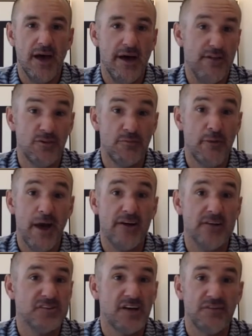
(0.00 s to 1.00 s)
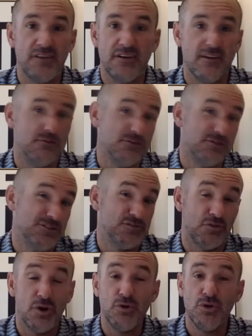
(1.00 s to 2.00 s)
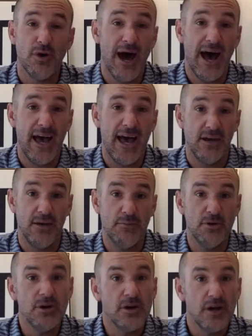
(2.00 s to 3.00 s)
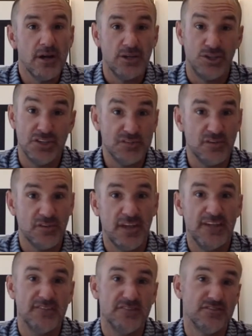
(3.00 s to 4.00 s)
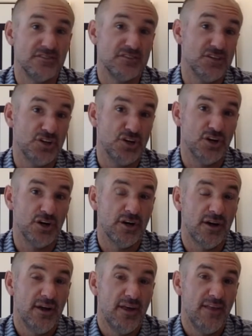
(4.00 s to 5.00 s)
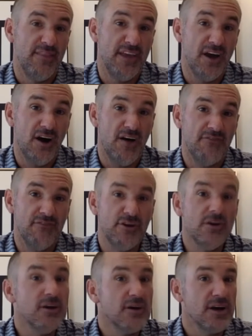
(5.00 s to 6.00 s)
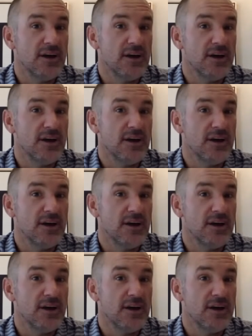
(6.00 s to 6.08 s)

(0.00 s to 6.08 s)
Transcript: There's buyers out there that will just throw you a high number just so they can secure the offer.